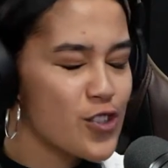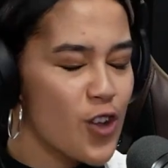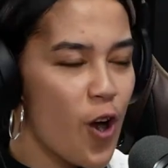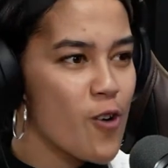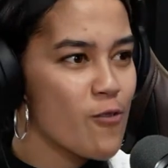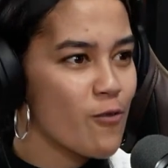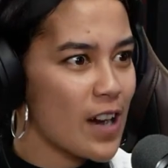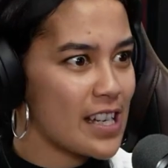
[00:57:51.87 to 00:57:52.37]

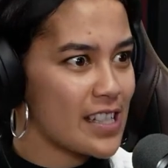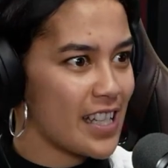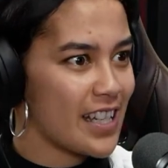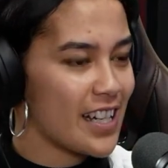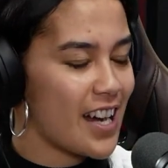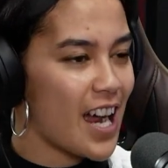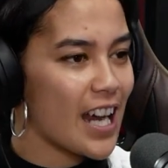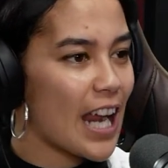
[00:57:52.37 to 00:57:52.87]

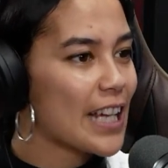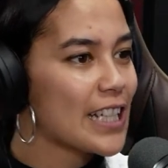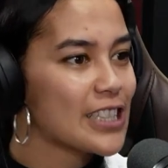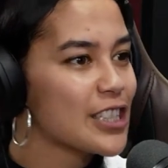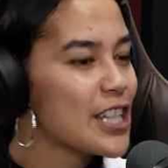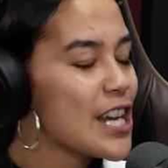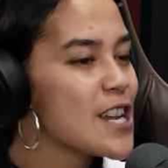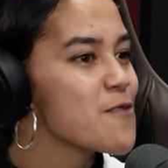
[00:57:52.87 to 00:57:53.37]
I,
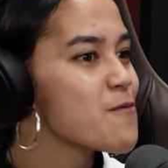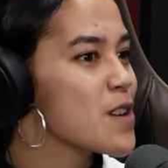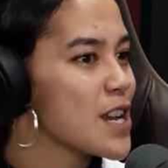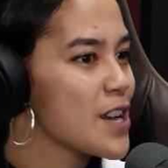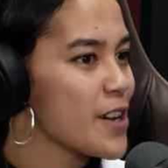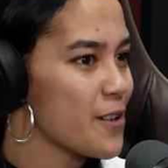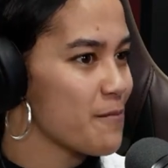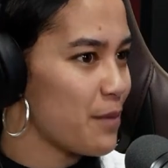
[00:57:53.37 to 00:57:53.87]
like,
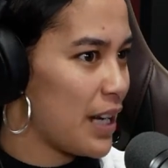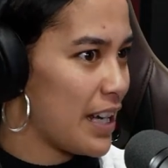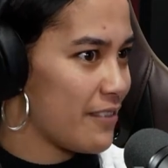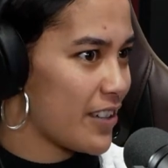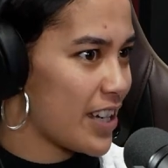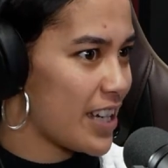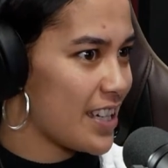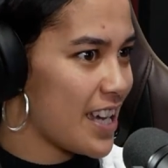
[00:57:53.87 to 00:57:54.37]
genuinely couldn't
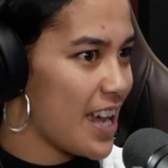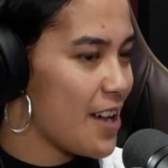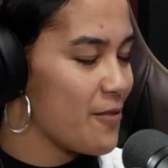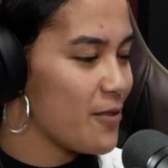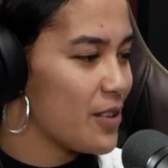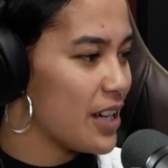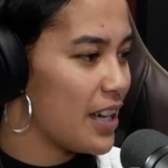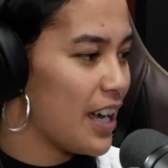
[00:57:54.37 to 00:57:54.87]
believe it.
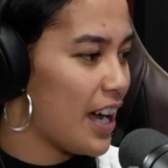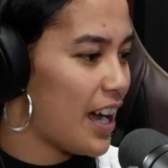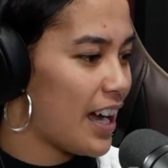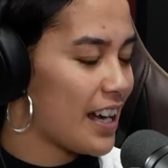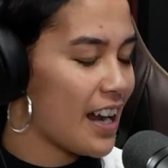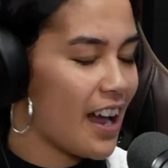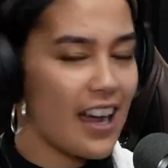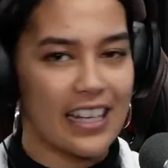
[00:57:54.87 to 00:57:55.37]

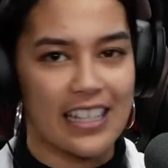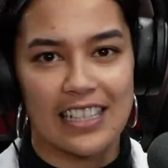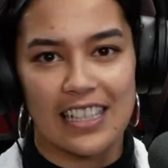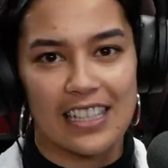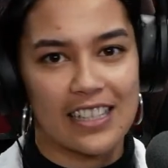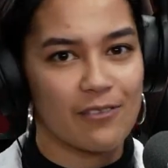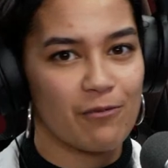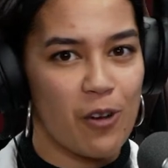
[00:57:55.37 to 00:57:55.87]
And I
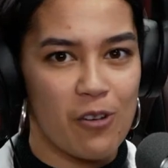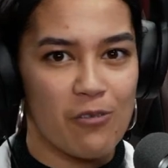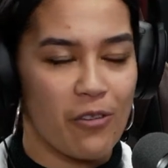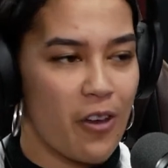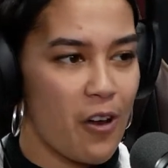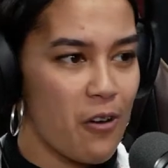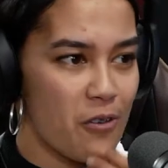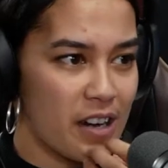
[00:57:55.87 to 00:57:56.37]

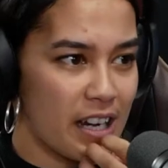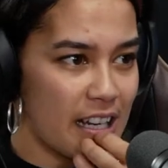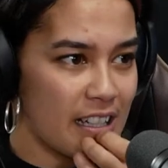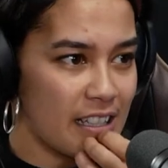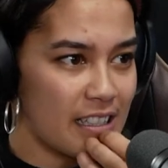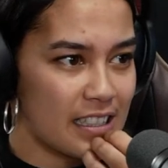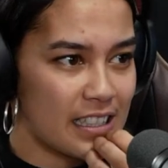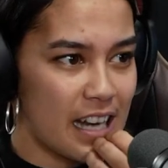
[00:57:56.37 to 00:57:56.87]
won't throw
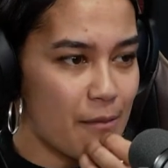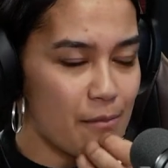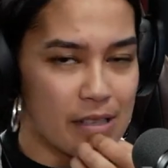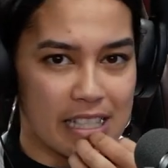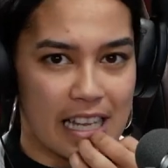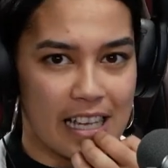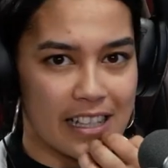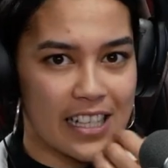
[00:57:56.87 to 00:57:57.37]
any
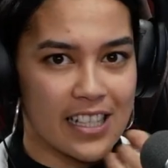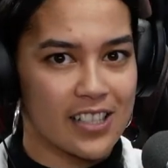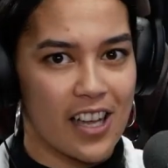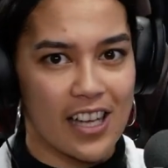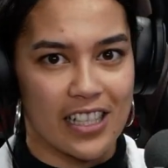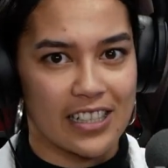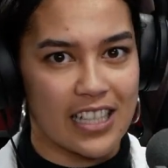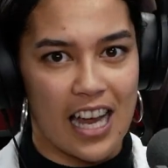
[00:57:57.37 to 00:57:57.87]
numbers out there because
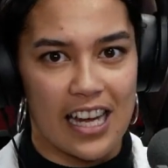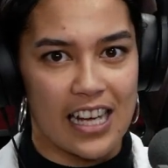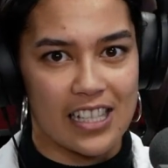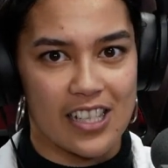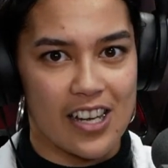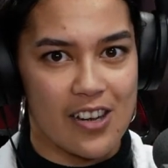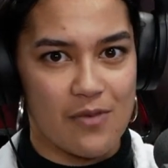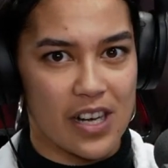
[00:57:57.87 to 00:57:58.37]

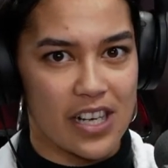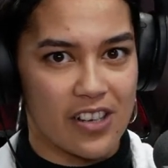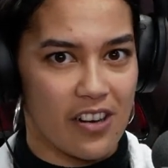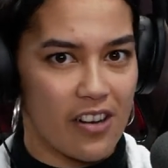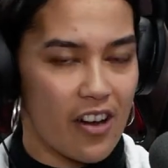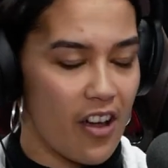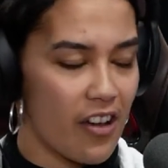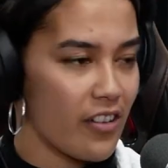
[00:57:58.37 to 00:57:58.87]
I genuinely
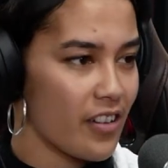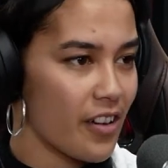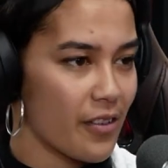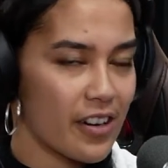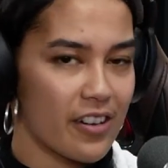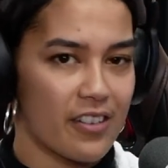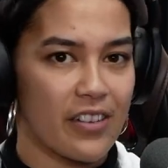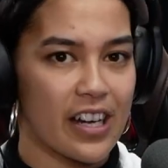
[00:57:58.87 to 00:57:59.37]
don't know. I don't
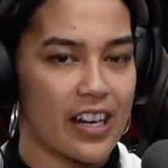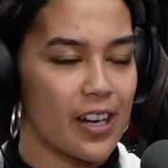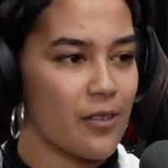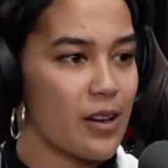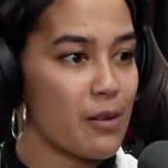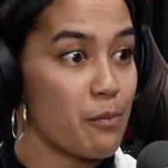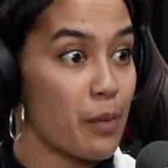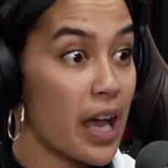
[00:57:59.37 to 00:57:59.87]
want to offend
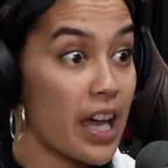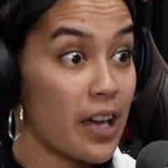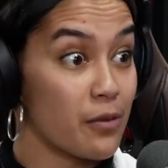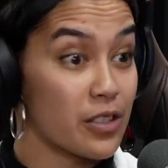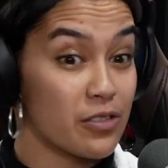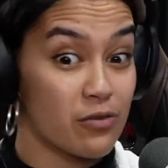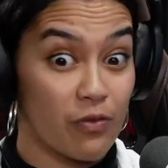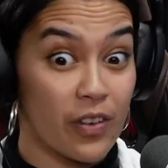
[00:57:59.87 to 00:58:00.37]
anyone, but
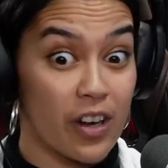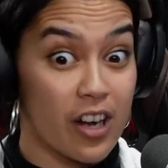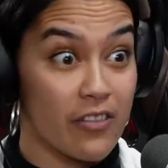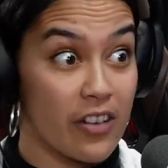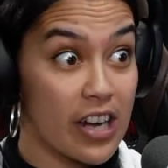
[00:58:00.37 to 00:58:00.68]
it was very